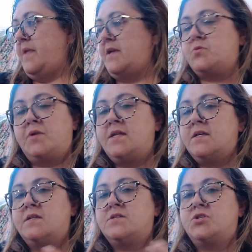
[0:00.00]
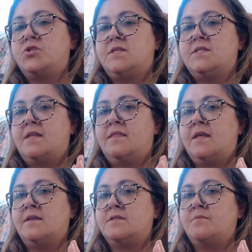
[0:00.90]
Antoinette does. She sent
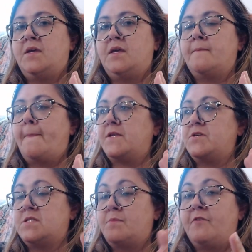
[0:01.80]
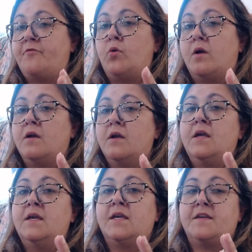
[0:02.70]
things to me. She sent me 4
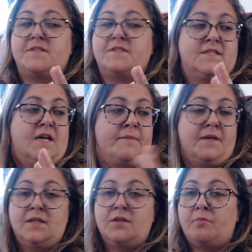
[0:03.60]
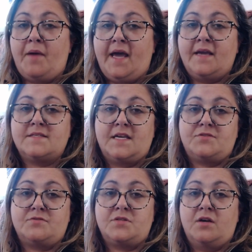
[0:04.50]
gifts at a time in little bags,
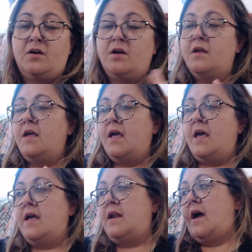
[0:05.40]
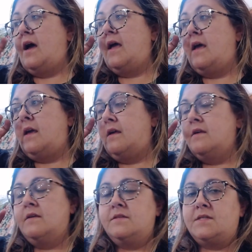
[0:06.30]
as you saw, and I
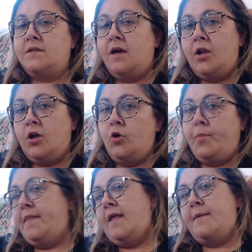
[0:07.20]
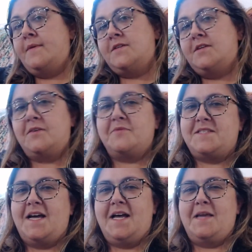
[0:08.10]
did not open them until it was
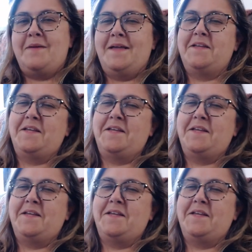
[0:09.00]
time.